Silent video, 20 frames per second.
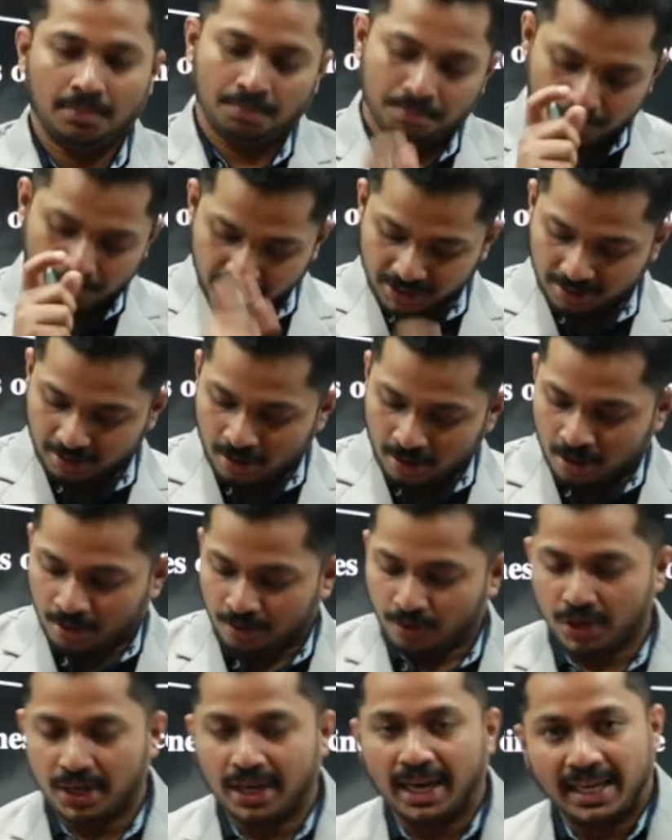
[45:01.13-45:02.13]
But
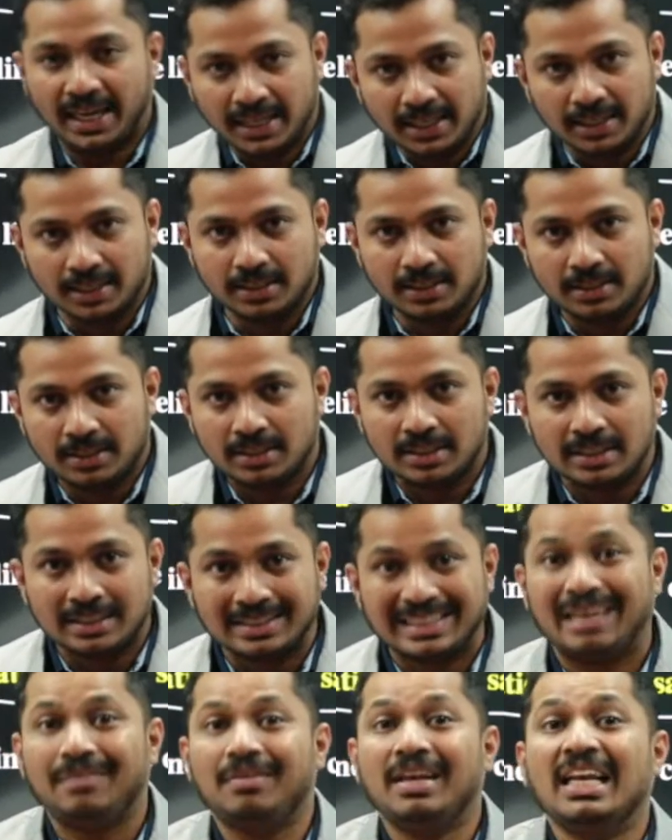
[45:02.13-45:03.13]
for an iron,
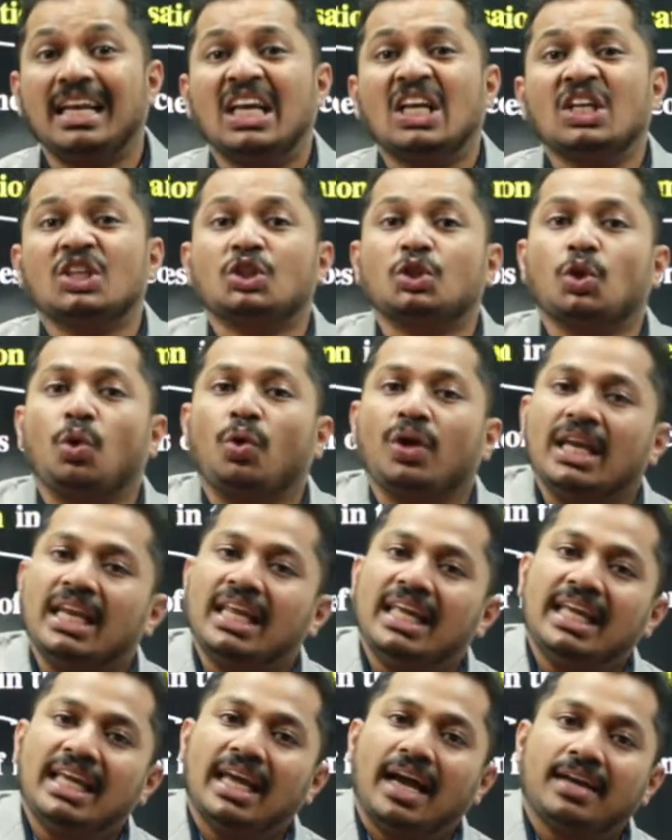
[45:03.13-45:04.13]
they will
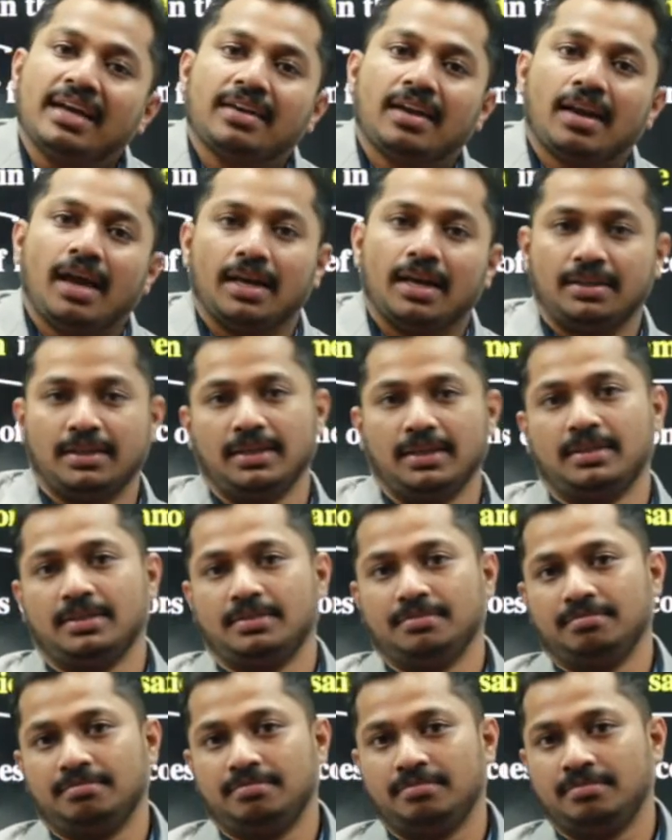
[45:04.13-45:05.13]
strongly attracted
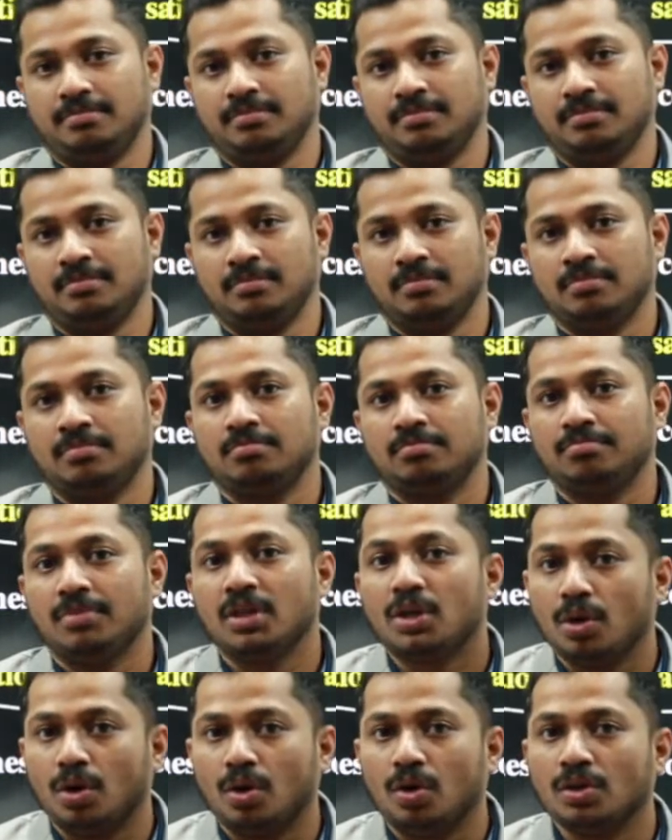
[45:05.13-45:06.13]

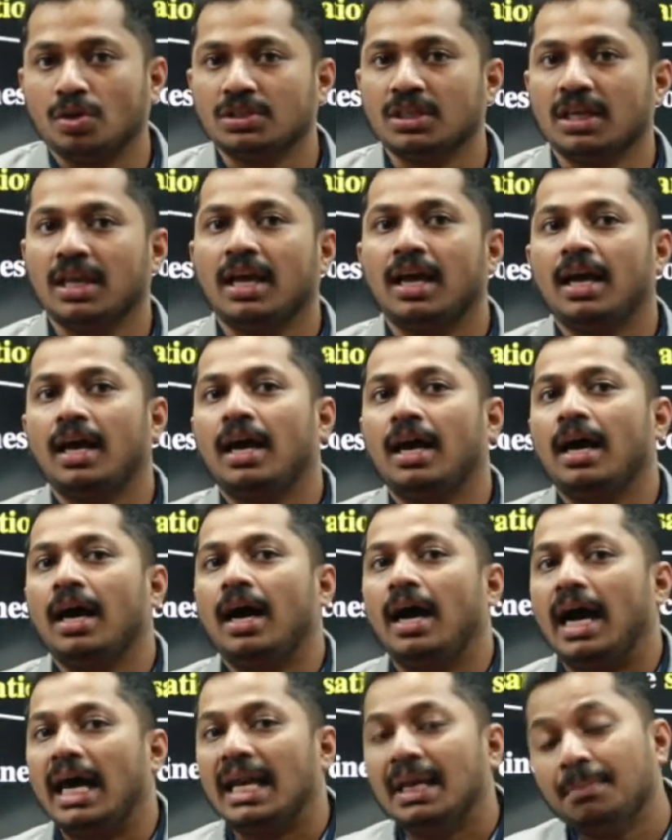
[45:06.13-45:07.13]
because
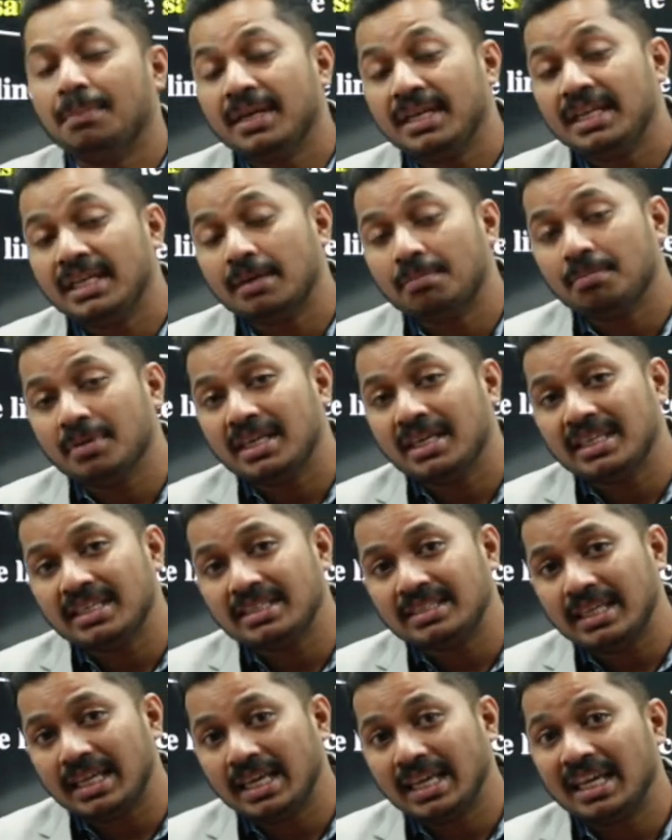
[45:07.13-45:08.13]
aluminium
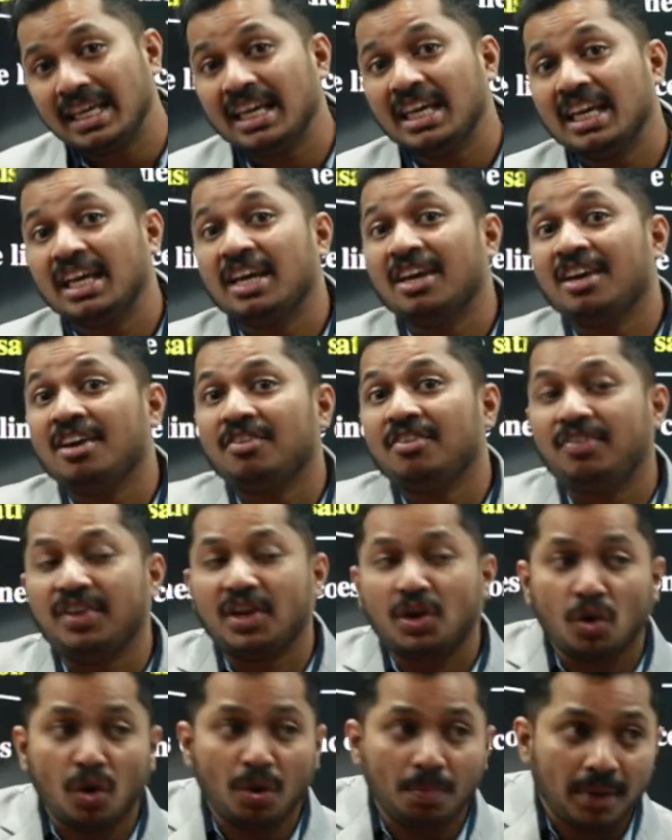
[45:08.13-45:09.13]
is a
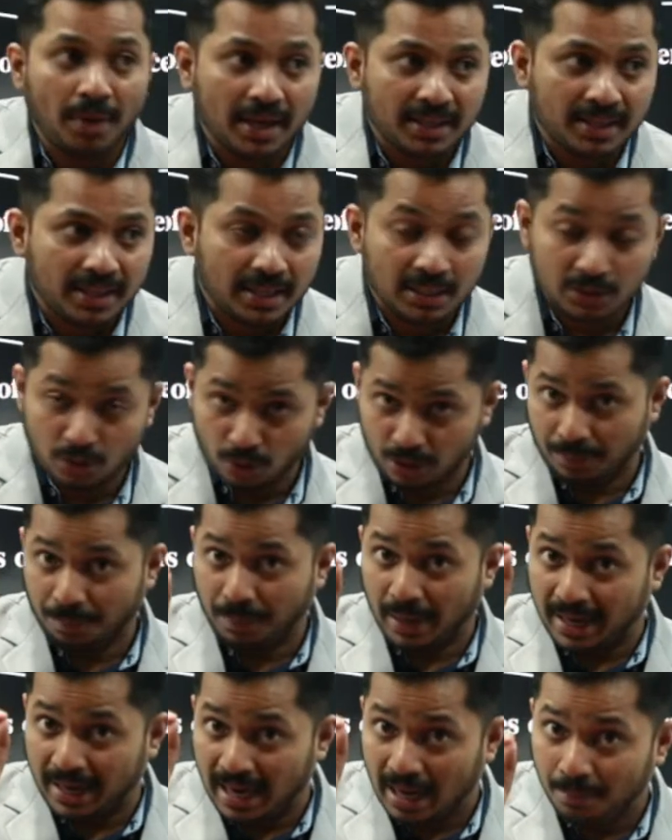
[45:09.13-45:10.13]

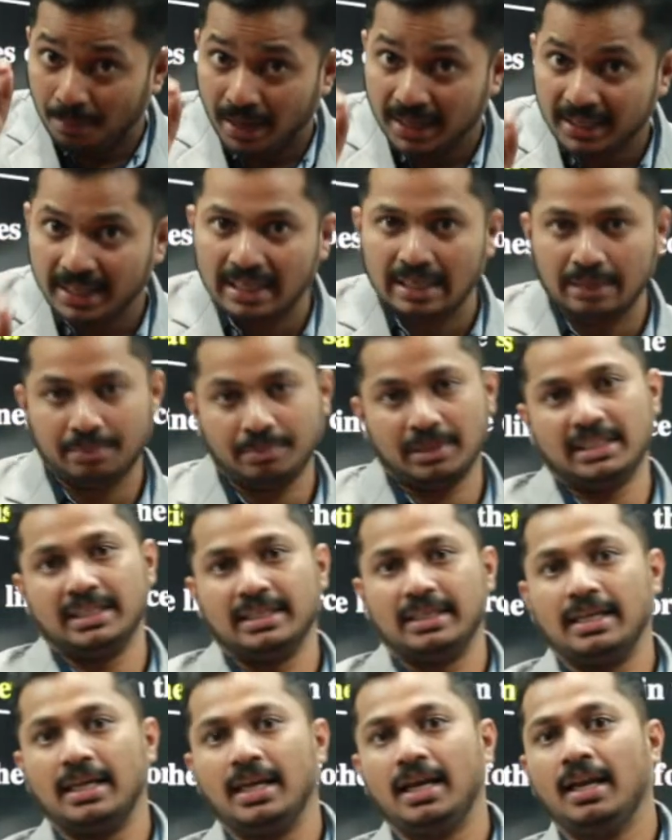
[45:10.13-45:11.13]
paramagnetic
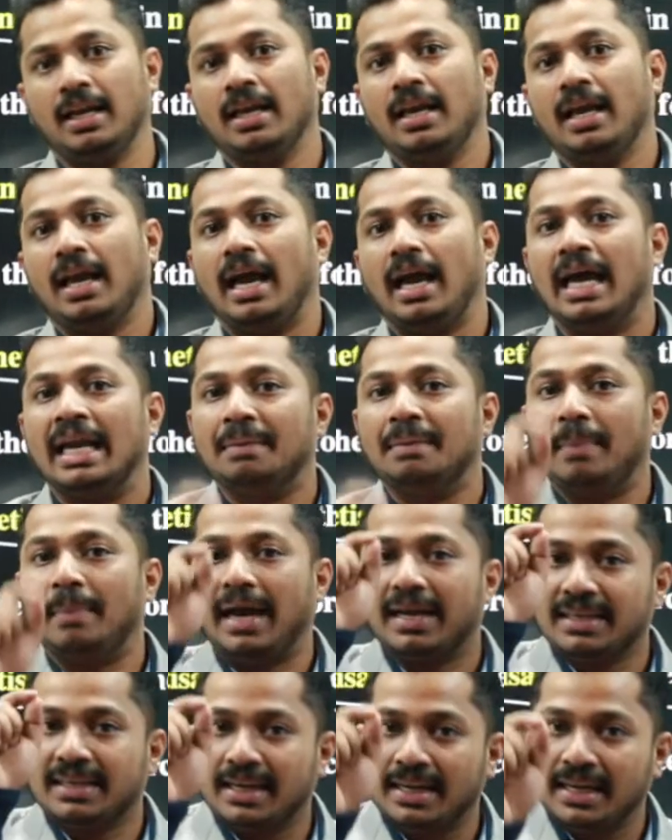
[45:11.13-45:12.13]
material, and
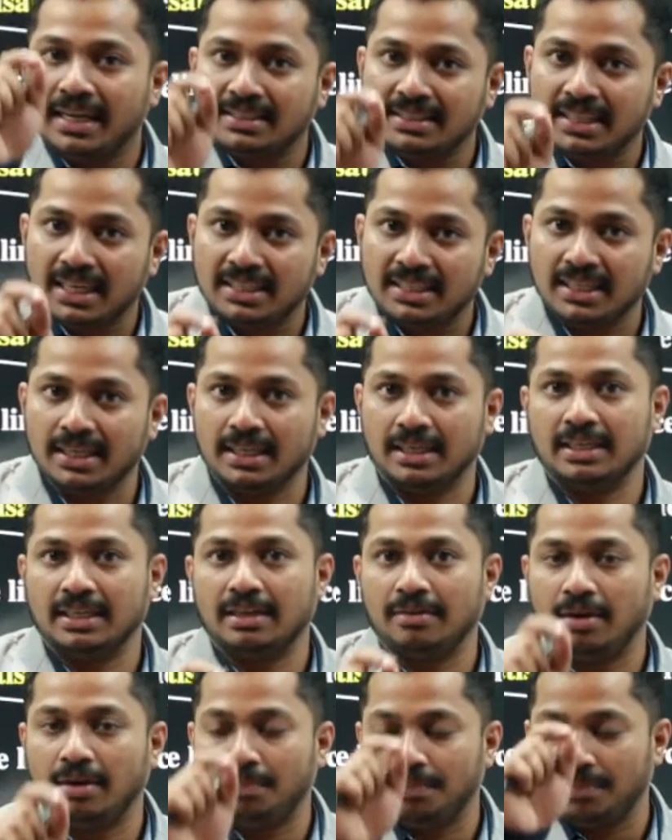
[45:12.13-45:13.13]
magnetization,
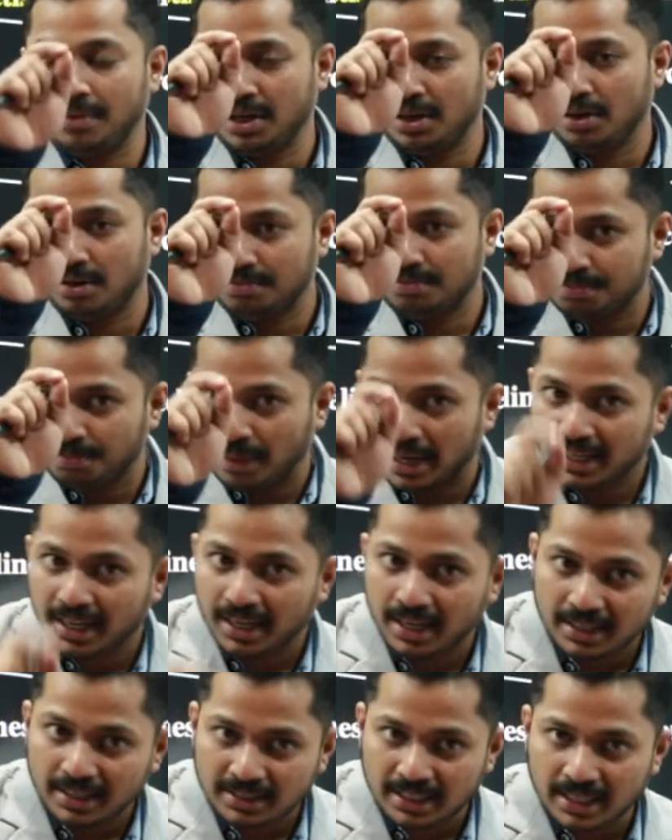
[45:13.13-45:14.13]
development of
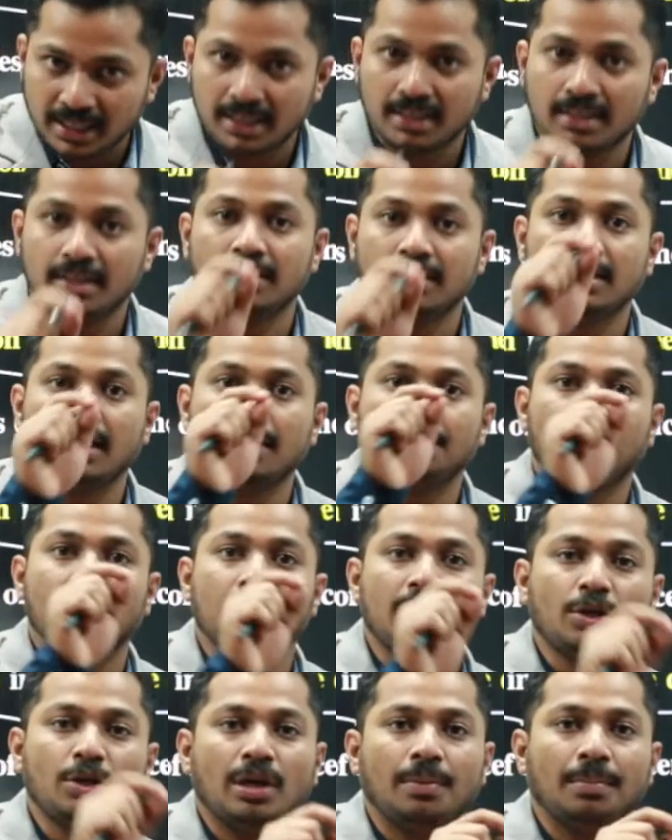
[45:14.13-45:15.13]
magnetization in that
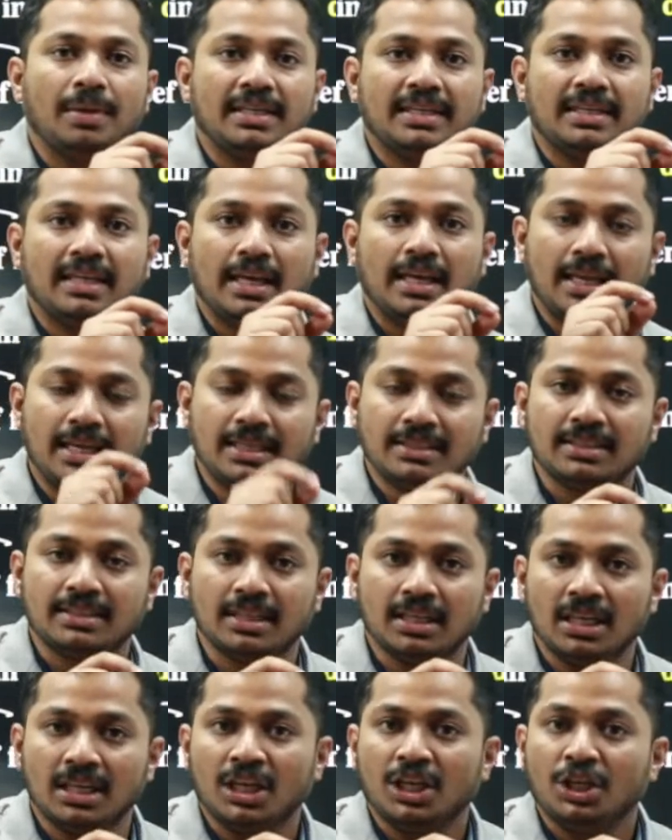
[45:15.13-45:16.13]
particular material is
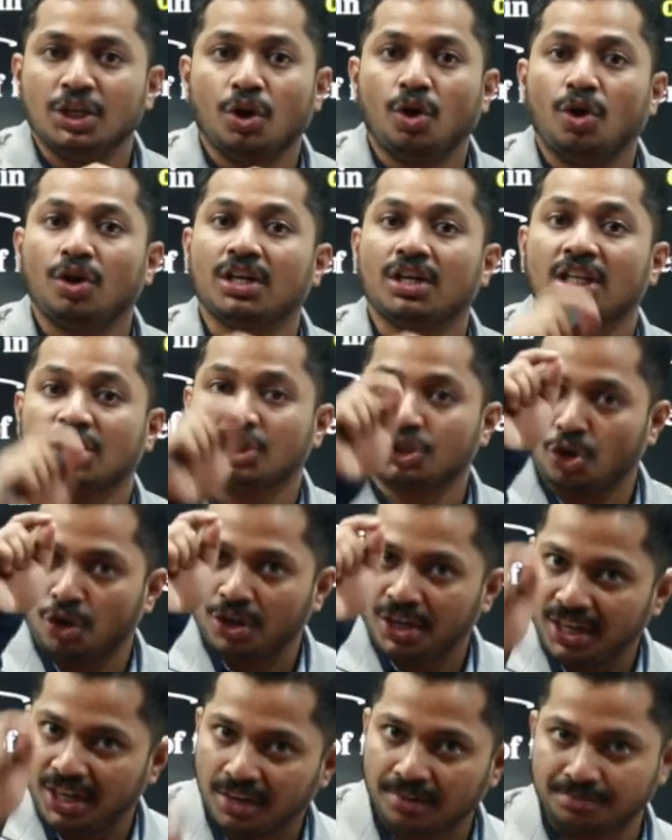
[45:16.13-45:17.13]
not
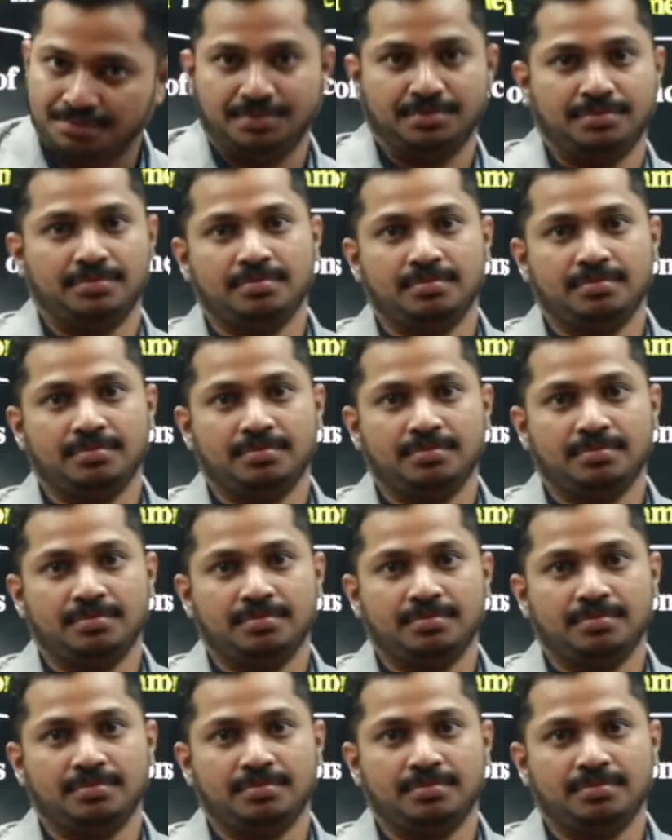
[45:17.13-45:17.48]
strong enough.